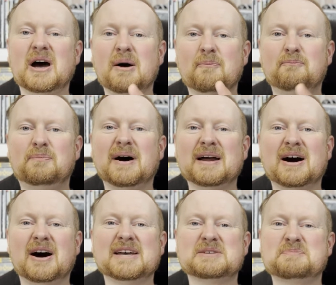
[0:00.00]
But
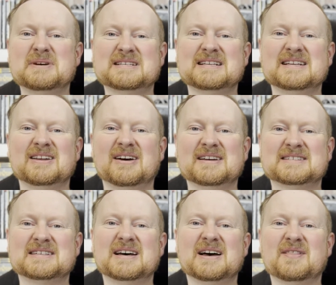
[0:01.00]
I especially
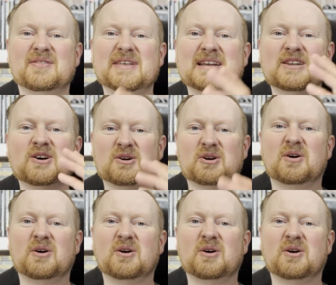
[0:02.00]
liked the look